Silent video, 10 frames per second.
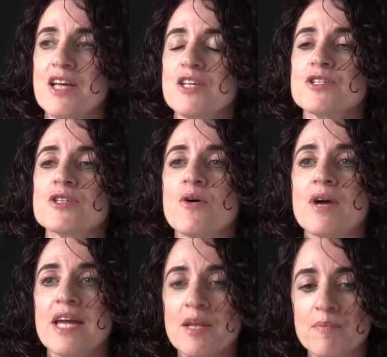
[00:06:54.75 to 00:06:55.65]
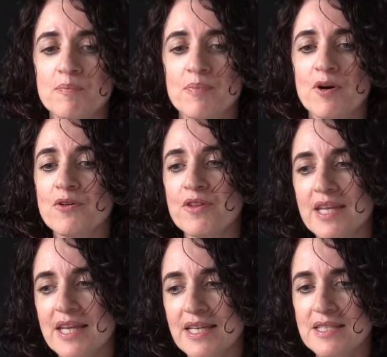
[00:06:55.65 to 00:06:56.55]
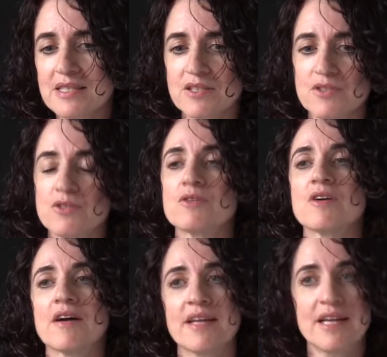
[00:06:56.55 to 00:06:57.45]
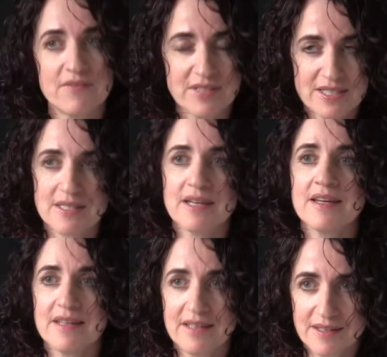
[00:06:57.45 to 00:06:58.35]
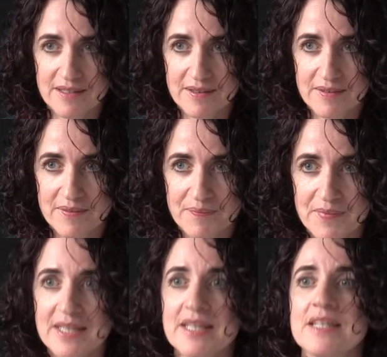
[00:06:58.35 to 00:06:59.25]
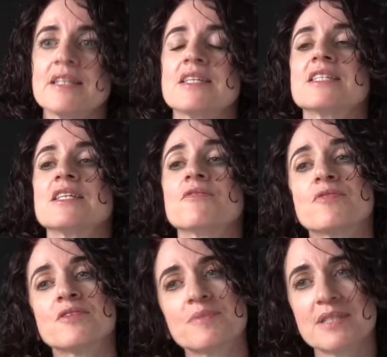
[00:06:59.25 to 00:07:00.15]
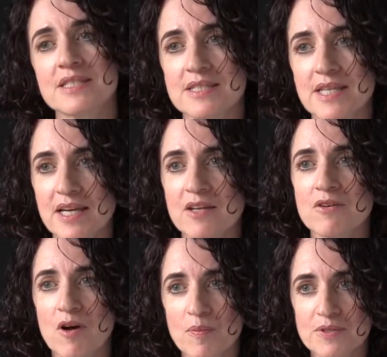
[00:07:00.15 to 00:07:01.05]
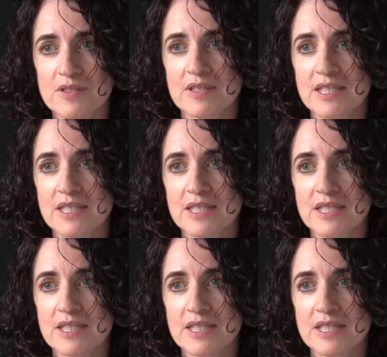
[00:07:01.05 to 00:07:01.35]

So in both cases, you're going to have anxiety. The difference with the second option